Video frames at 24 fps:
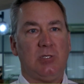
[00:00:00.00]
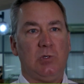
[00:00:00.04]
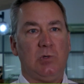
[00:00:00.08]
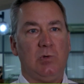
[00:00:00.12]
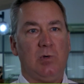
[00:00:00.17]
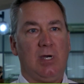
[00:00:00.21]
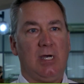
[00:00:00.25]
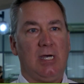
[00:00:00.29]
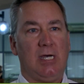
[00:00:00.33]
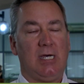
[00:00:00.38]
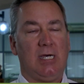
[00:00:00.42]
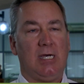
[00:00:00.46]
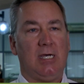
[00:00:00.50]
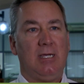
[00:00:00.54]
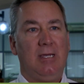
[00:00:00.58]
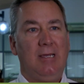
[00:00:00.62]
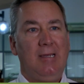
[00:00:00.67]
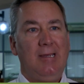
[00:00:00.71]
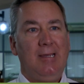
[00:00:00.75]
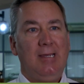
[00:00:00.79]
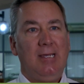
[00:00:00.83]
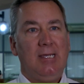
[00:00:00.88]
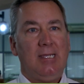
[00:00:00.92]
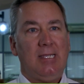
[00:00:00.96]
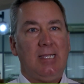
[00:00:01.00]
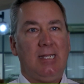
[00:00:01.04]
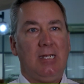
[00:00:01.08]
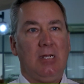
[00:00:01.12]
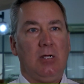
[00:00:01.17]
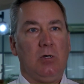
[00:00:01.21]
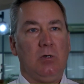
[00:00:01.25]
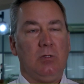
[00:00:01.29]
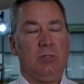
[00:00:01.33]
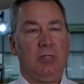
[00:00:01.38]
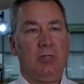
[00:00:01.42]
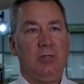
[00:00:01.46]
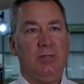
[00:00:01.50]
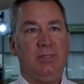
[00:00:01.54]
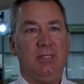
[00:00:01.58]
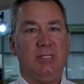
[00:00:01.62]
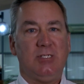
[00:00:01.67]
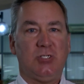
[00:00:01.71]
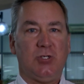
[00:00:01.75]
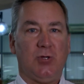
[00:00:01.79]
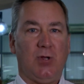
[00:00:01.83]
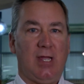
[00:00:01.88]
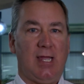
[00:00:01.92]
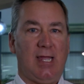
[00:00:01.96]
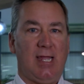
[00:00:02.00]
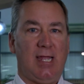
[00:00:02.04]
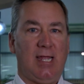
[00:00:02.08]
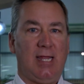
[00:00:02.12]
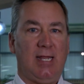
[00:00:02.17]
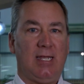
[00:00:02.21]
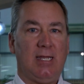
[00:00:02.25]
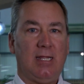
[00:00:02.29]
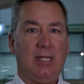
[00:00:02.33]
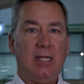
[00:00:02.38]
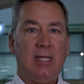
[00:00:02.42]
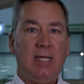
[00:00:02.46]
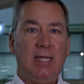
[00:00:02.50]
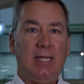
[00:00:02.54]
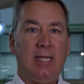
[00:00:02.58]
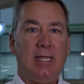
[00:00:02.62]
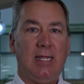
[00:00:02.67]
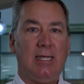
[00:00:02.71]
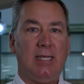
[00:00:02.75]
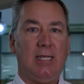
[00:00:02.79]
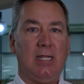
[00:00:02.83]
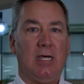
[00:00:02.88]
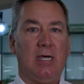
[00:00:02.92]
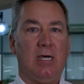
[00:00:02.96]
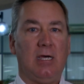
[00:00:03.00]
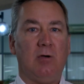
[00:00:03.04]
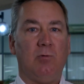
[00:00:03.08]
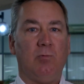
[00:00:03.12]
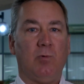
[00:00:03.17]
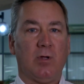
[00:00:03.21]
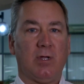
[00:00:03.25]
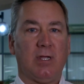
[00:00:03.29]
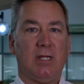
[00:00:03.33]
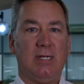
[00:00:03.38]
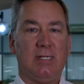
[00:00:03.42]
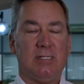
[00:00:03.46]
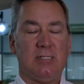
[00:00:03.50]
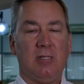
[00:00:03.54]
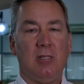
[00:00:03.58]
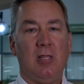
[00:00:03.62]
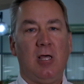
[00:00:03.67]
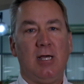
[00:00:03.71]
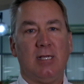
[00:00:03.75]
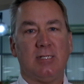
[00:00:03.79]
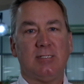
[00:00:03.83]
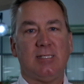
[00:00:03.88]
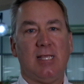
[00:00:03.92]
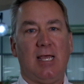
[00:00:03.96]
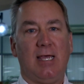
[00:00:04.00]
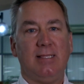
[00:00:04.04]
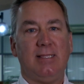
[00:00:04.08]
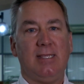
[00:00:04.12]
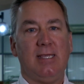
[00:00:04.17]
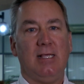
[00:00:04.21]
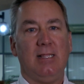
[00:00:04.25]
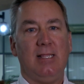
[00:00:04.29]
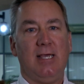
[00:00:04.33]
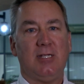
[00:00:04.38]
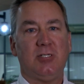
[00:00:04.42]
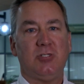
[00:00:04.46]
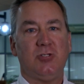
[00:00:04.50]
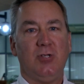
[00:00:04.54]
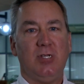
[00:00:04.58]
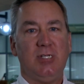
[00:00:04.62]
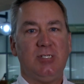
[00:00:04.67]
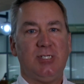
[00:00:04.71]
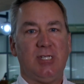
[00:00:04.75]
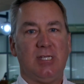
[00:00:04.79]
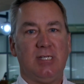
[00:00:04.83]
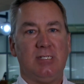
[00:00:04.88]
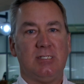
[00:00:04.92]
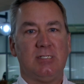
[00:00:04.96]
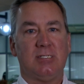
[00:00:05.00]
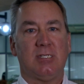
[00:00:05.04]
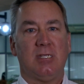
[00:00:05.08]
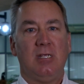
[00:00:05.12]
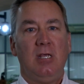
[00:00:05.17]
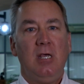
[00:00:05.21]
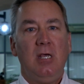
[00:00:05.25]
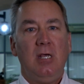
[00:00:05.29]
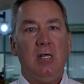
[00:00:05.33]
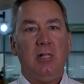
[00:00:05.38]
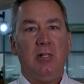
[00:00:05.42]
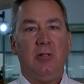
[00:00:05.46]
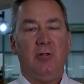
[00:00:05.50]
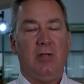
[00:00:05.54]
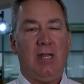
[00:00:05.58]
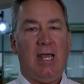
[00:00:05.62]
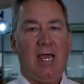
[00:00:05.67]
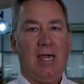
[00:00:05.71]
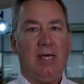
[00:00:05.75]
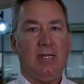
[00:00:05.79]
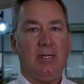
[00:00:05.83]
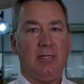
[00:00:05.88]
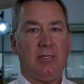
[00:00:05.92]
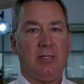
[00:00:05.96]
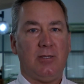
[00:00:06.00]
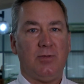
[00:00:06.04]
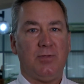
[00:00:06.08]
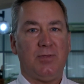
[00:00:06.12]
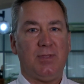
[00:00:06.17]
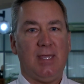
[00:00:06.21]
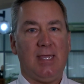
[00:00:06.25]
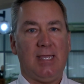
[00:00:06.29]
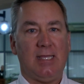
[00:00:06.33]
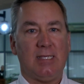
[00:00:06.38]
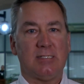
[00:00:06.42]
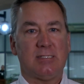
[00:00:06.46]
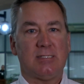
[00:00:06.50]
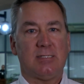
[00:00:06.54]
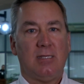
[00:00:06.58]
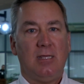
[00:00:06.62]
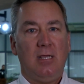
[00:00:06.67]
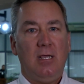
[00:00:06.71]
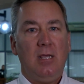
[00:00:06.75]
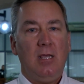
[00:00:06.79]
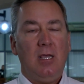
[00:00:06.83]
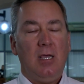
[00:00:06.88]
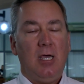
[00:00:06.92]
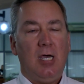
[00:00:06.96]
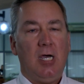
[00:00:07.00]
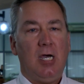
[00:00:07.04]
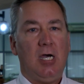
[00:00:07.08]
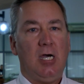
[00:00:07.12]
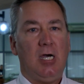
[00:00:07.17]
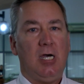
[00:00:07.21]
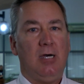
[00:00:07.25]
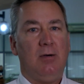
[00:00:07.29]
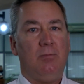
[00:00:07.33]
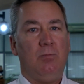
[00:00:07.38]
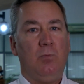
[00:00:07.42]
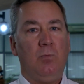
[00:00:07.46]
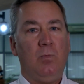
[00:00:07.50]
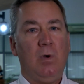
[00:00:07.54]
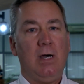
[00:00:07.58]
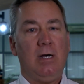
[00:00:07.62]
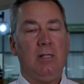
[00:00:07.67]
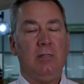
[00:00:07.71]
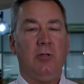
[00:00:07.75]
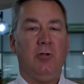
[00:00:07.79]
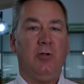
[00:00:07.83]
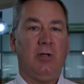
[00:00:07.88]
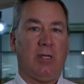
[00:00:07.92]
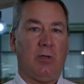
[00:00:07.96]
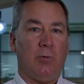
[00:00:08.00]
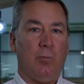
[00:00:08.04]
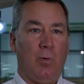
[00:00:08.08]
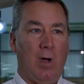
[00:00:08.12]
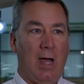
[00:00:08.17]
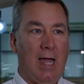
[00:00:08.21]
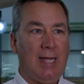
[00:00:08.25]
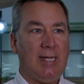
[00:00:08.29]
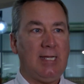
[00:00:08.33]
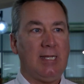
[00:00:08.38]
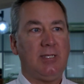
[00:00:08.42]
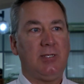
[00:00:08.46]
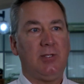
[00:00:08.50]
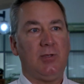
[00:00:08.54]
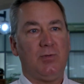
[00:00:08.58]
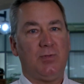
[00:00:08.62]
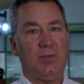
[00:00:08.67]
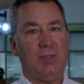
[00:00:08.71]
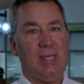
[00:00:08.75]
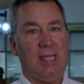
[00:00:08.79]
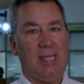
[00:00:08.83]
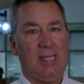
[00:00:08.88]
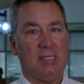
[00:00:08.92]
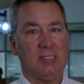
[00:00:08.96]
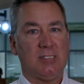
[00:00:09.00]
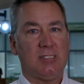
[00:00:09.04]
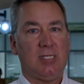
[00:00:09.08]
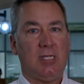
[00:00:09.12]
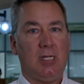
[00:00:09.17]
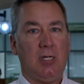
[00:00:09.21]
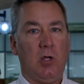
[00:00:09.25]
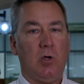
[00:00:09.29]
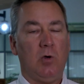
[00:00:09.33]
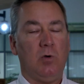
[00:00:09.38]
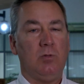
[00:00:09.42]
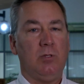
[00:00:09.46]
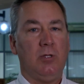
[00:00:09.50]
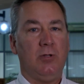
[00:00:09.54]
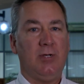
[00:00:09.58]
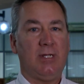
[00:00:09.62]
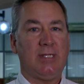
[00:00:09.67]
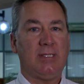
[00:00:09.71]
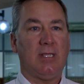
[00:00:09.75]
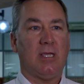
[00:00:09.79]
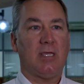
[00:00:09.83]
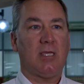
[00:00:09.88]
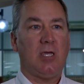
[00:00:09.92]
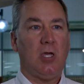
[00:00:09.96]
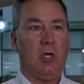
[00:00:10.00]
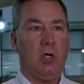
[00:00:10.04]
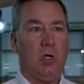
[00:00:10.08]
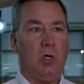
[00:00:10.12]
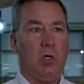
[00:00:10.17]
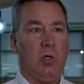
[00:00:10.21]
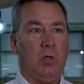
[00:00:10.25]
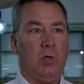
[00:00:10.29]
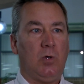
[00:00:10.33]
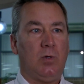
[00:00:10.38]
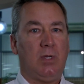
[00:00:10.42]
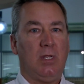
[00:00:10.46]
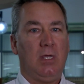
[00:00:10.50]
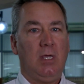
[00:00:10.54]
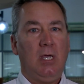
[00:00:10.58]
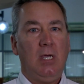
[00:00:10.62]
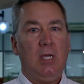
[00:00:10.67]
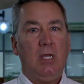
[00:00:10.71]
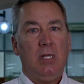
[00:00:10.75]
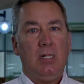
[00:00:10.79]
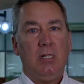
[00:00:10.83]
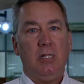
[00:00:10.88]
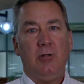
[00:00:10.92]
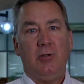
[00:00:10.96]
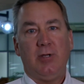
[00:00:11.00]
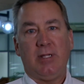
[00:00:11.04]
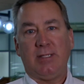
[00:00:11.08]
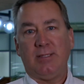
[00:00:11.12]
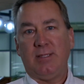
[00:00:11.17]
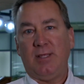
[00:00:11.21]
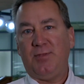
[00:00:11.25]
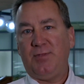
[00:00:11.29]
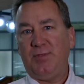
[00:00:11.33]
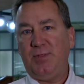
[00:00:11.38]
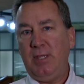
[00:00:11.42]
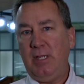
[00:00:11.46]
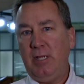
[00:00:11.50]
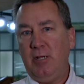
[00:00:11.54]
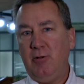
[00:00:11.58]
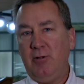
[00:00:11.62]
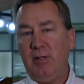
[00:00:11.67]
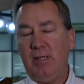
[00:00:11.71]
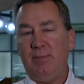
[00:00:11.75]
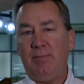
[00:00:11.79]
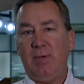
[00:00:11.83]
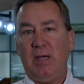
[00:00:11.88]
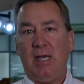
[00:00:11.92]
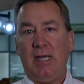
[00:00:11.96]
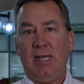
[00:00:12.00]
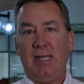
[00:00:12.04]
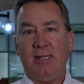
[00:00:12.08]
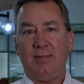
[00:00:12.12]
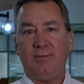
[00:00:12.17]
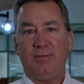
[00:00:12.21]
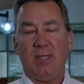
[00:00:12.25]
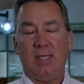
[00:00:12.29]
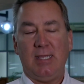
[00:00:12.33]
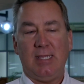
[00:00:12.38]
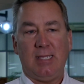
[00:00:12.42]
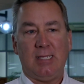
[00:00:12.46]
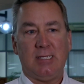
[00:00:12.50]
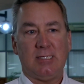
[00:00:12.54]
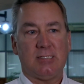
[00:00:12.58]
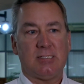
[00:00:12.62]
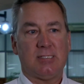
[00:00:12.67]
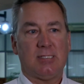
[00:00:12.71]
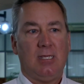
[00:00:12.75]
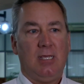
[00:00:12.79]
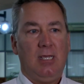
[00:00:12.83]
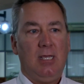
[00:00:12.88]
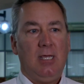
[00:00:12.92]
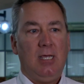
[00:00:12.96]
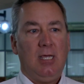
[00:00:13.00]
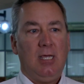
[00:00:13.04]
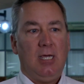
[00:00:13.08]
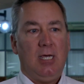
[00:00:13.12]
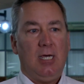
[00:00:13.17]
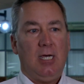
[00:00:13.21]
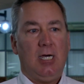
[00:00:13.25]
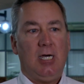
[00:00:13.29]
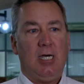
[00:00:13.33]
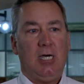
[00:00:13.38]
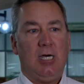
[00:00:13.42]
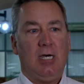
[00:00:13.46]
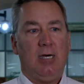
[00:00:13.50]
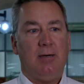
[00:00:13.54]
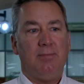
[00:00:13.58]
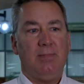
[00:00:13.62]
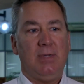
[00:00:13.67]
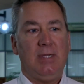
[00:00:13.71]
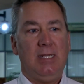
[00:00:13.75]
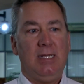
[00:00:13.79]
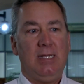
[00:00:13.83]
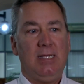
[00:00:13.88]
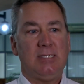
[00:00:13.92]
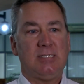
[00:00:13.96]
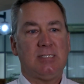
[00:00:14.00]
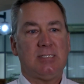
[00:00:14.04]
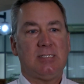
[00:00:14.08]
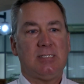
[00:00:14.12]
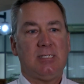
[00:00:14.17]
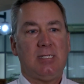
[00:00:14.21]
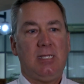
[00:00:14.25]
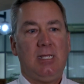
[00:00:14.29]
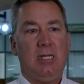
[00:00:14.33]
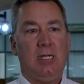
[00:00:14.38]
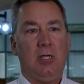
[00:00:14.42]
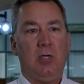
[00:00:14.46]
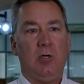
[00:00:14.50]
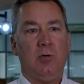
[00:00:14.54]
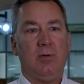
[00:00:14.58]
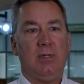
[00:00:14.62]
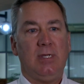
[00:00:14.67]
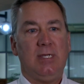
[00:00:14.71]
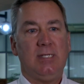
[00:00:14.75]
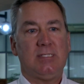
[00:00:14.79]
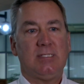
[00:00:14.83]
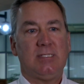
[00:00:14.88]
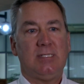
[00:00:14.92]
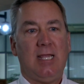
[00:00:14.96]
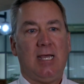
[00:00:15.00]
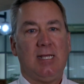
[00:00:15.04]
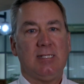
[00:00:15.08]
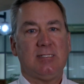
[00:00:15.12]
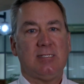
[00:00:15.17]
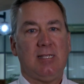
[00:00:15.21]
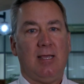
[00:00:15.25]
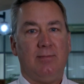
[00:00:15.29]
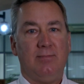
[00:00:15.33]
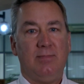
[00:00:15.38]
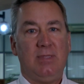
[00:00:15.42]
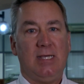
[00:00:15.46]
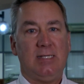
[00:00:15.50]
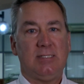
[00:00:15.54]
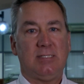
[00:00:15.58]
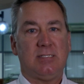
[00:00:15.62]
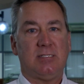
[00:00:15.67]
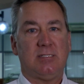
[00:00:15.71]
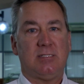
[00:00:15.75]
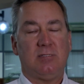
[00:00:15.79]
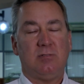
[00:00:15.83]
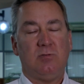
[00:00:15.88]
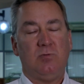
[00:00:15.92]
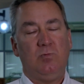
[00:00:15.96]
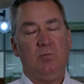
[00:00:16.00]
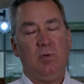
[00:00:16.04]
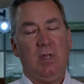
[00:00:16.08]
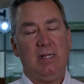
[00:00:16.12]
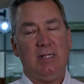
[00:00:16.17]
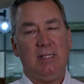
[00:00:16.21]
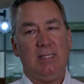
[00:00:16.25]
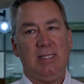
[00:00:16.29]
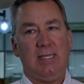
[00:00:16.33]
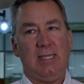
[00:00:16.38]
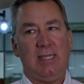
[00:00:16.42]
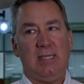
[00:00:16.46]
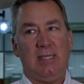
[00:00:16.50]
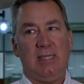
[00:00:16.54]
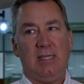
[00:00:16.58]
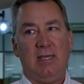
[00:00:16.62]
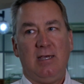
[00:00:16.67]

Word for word: to uh, you know, learn the trade and uh, working alongside the electricians, learn how to do things um, while learning why to do things, you know, learning the code, learning the theory behind things. Um, and it's, you know, it's not something that's readily